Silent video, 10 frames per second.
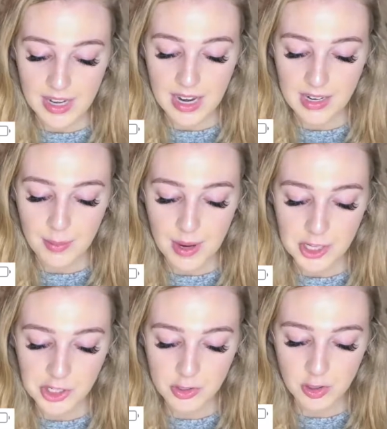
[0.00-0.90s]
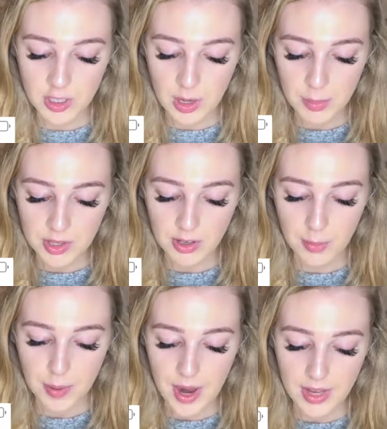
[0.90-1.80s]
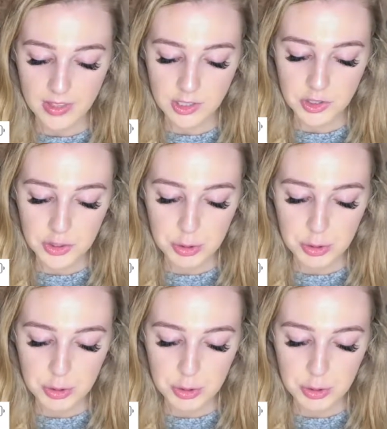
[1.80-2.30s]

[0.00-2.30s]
can't imagine growing up without a pet. That's